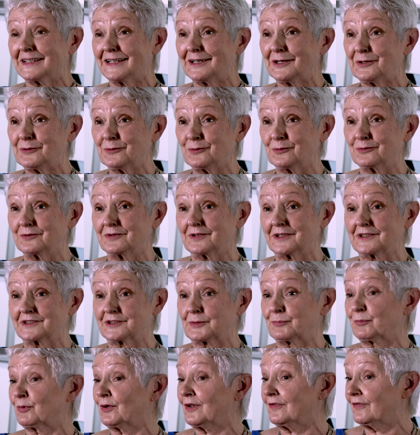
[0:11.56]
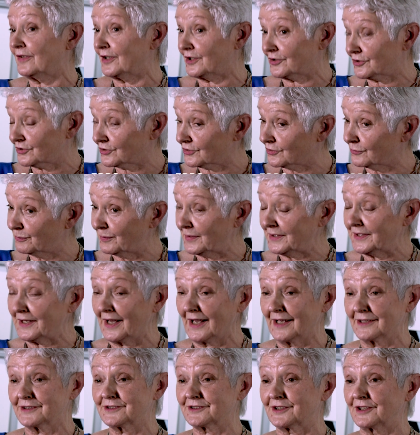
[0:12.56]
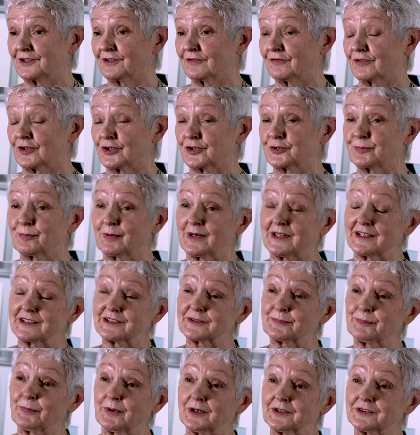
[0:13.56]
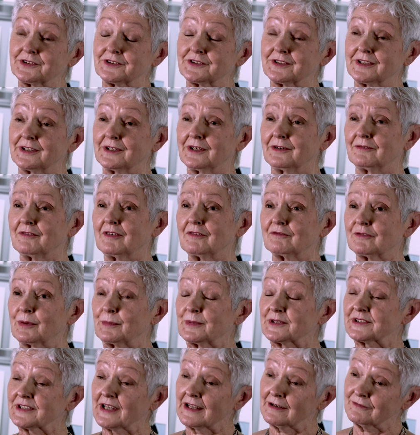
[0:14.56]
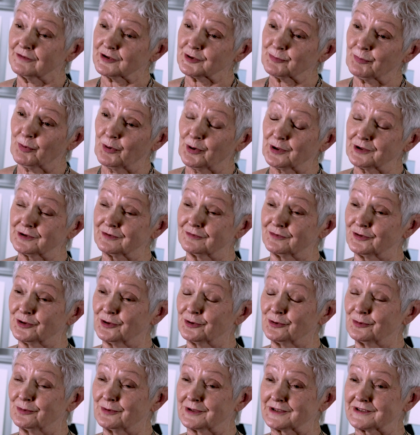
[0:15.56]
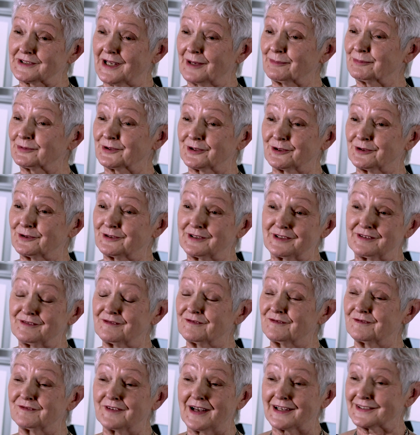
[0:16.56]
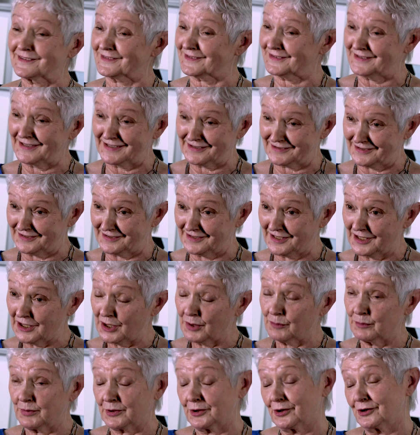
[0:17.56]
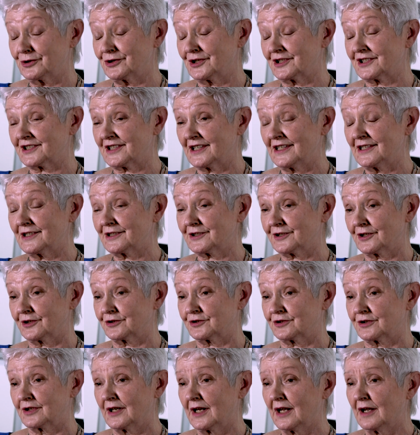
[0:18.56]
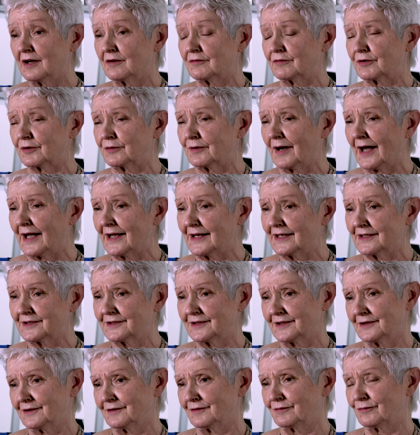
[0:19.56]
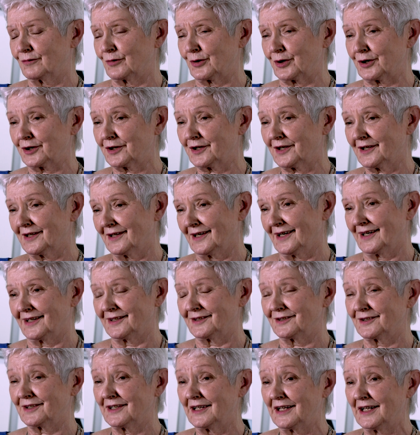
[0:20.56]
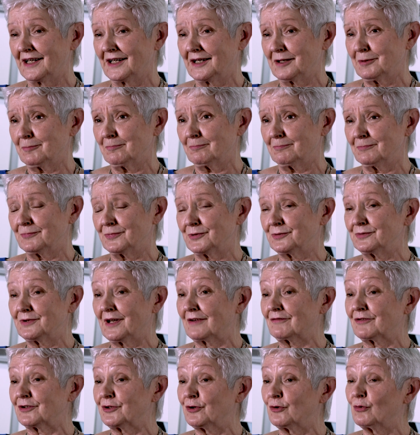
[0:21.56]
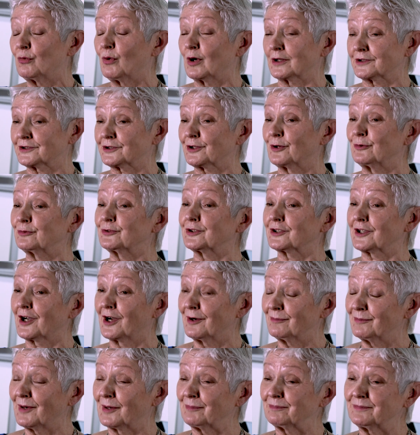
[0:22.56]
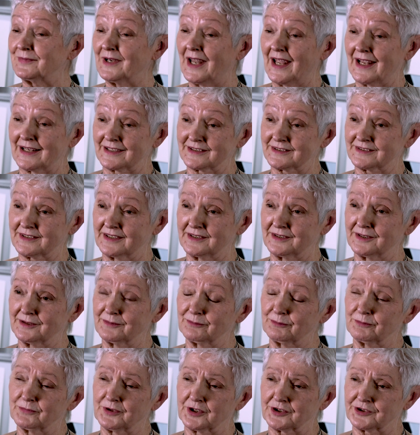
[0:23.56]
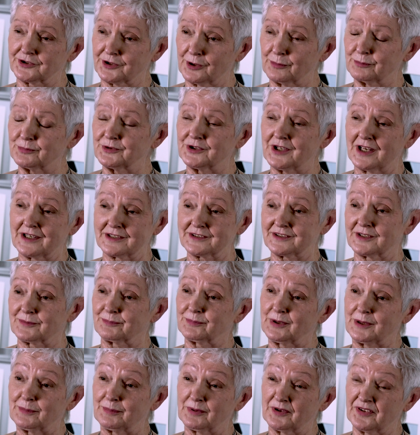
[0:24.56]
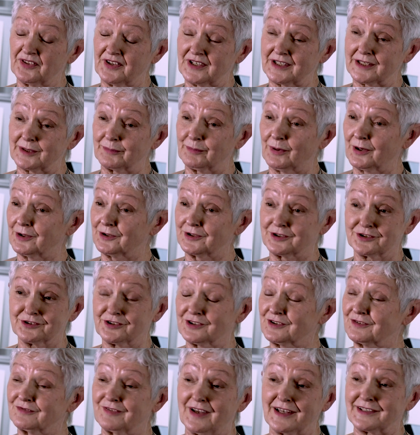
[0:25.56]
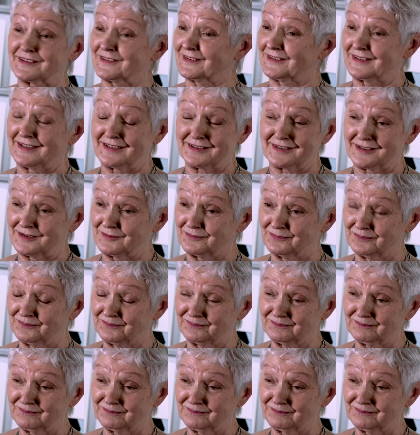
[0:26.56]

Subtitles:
Oh, it's a privilege to have been asked in the first place, but from a selfish point of view, it's absolutely fascinating because you see such variety of work and you never know what's going to come up next, and the subjects that people think about, it's just fascinating.